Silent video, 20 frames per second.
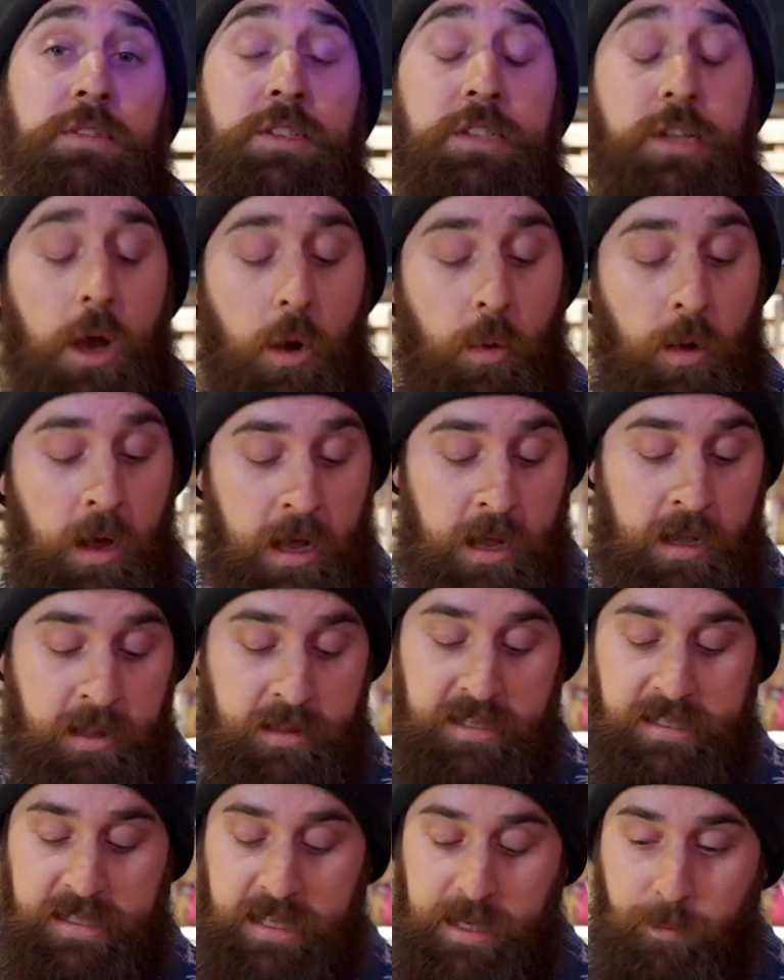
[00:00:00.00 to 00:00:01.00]
So
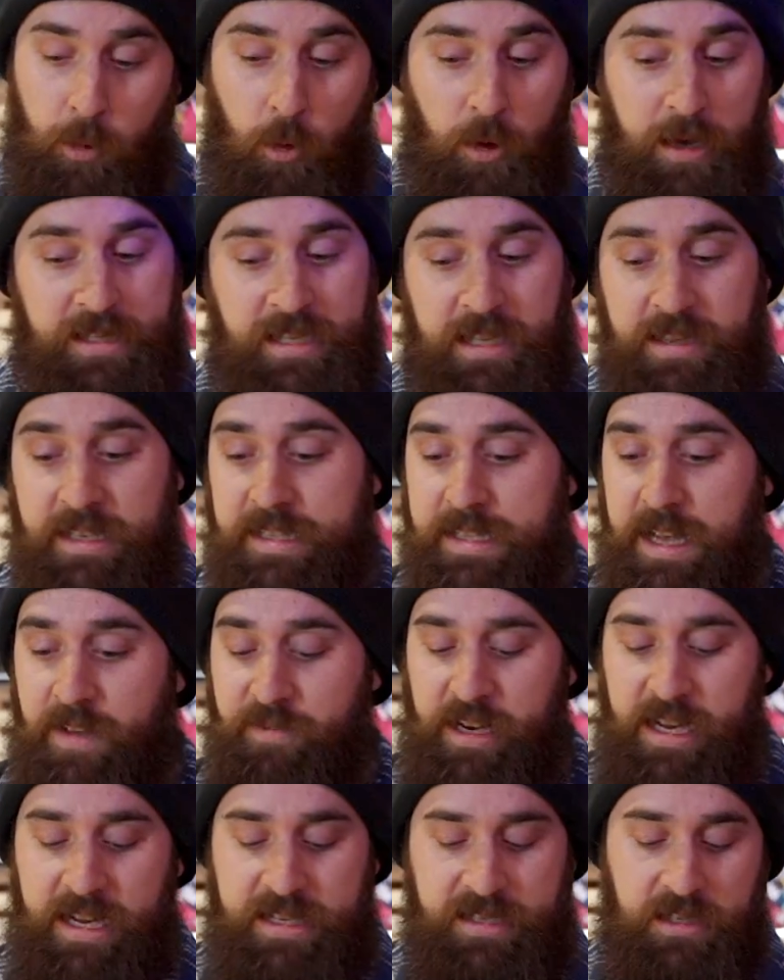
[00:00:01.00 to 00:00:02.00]
the Z-Boys in the
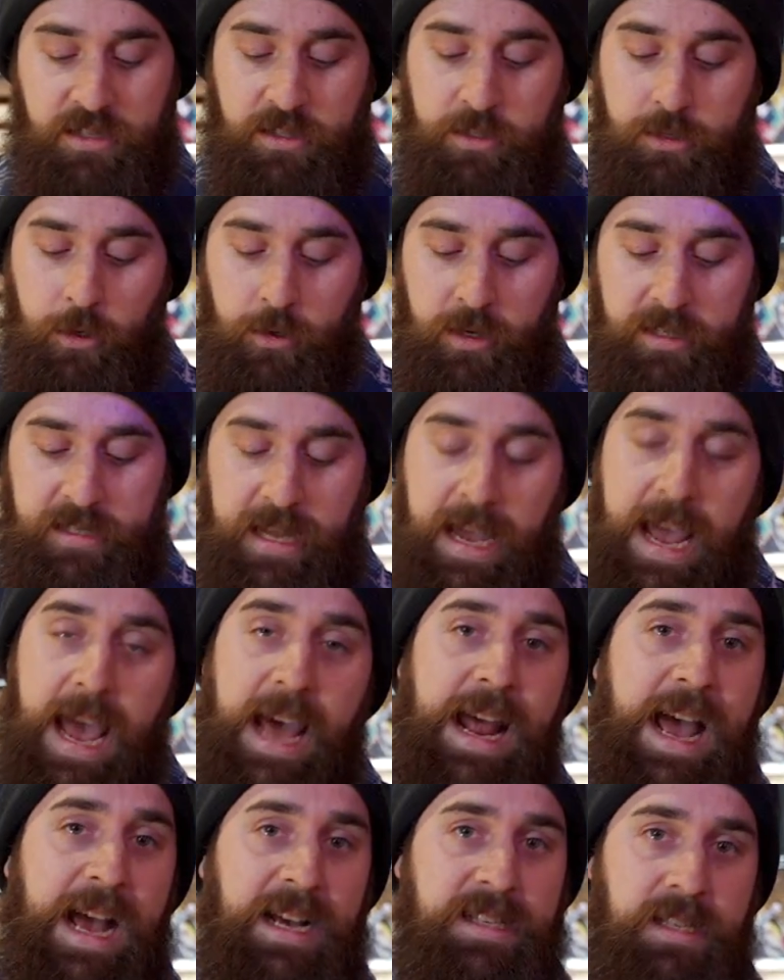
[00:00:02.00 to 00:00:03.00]
70s, as soon as they
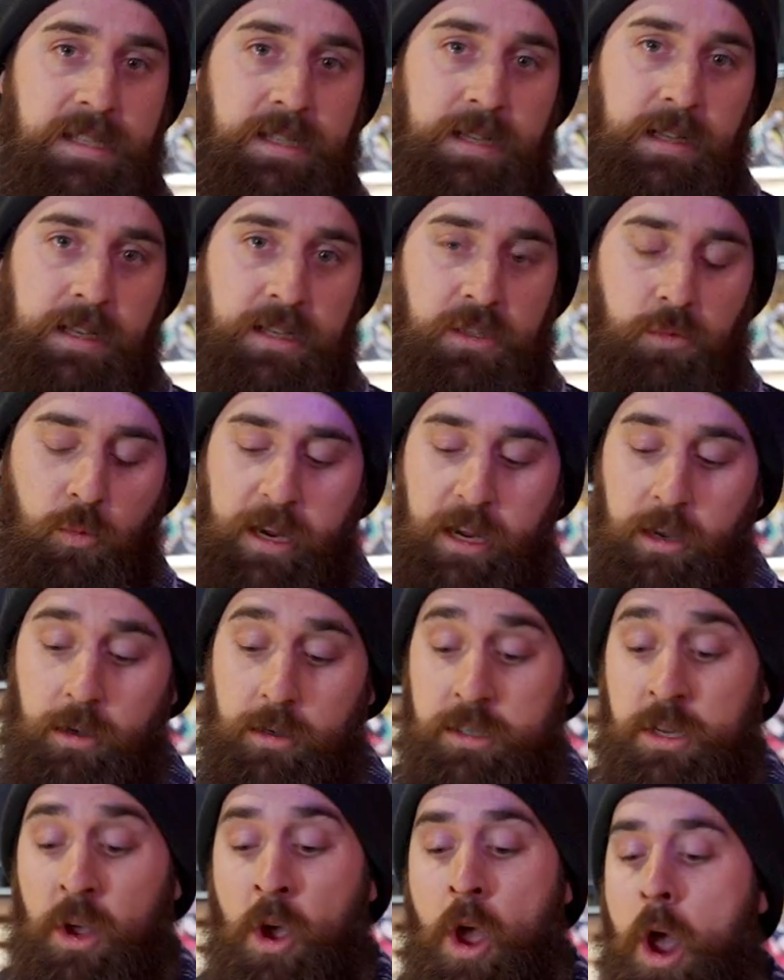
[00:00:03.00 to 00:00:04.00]
had access to these
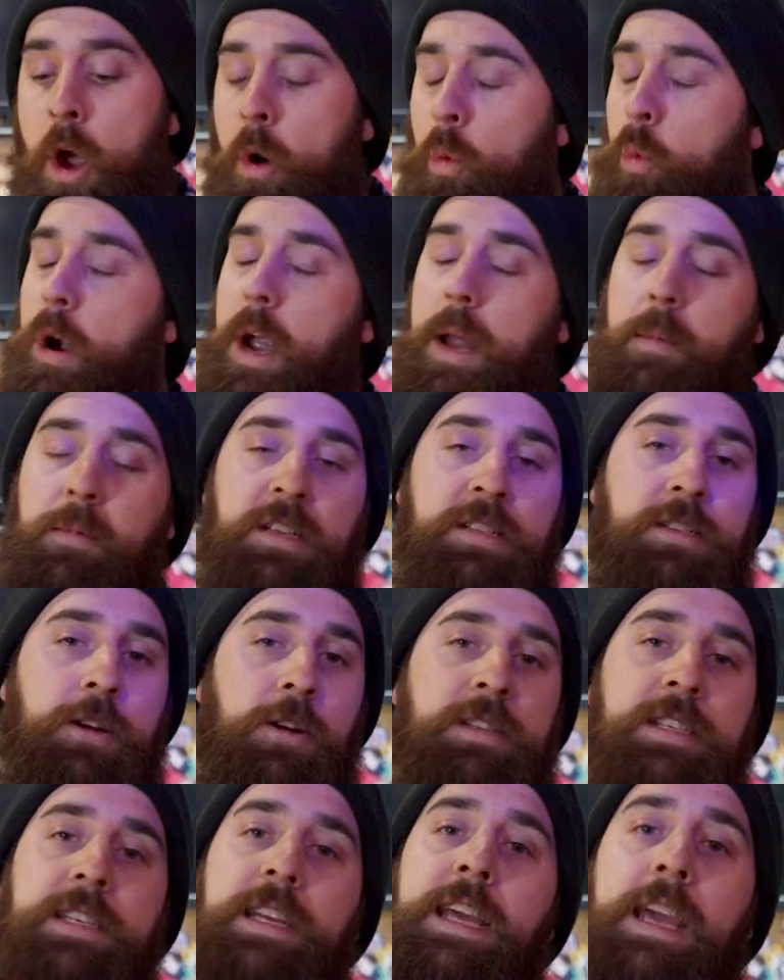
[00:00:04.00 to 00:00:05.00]
wheels, were able to
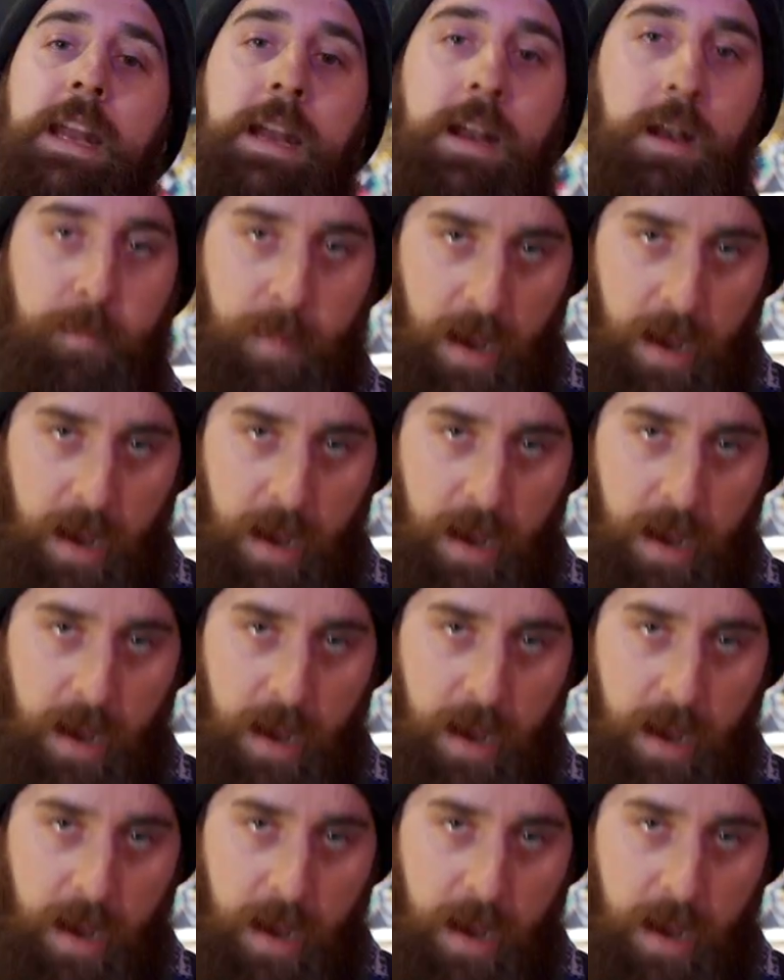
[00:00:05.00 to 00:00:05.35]
start sneaking into